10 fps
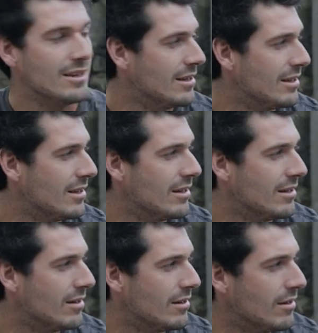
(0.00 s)

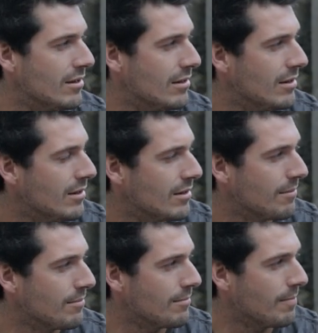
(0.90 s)

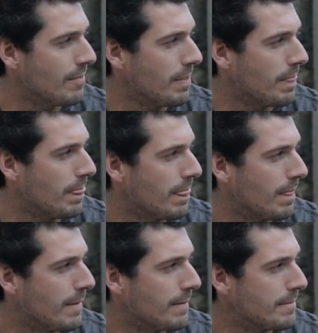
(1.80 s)

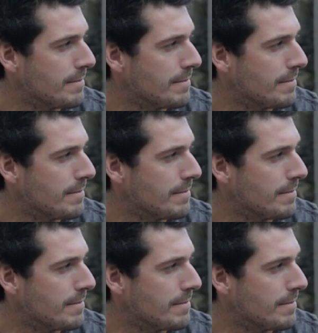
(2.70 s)
No words are spoken by the person on screen.